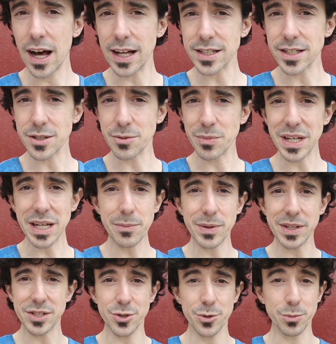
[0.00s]
to me,
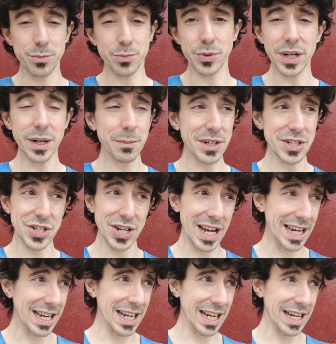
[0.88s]
but to pretty much
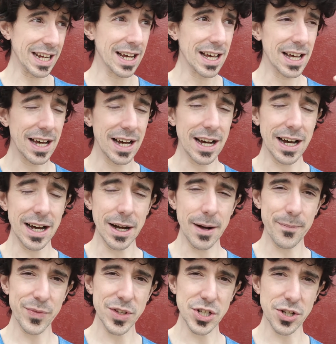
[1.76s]
any
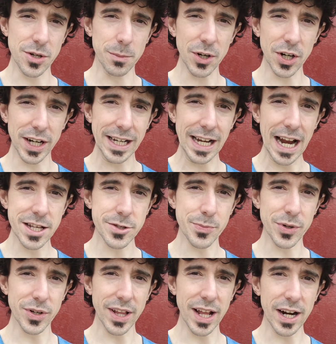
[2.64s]
digital marketing
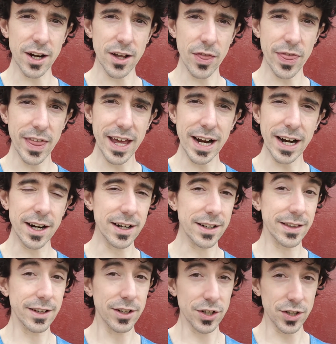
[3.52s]
expert that are there.
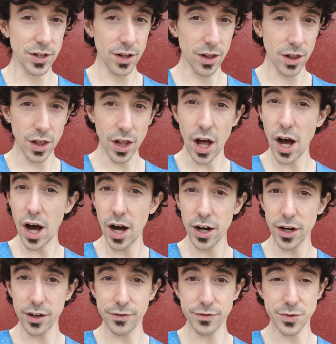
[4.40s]
And there are a
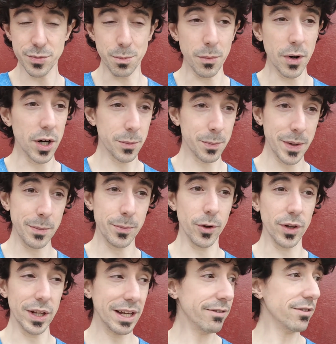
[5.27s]
lot of smart
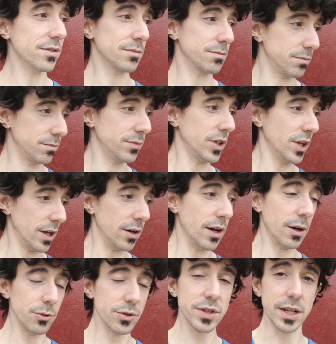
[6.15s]
people, even
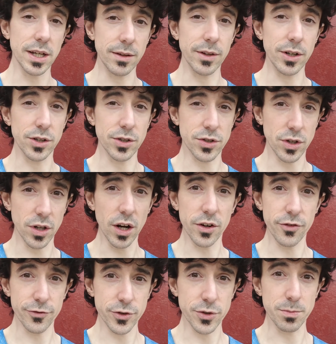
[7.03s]
I would say there's a
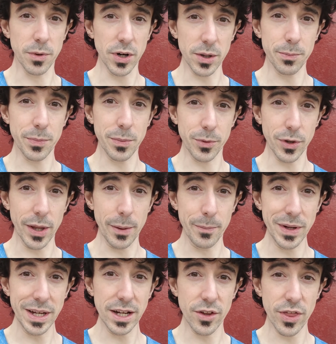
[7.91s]
lot of smarter people
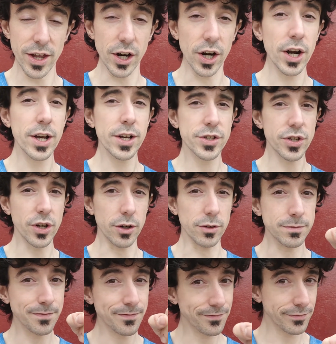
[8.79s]
than me on there.
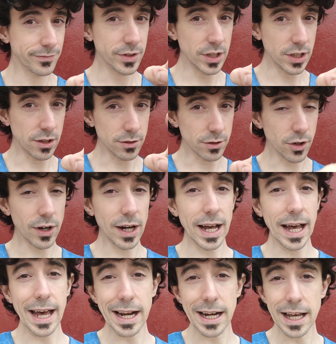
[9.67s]
So go
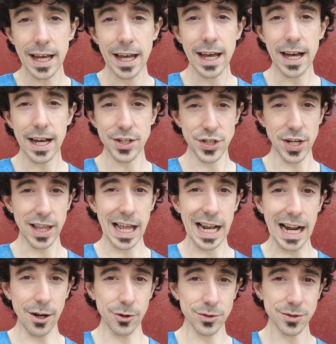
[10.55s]
ahead and check that out.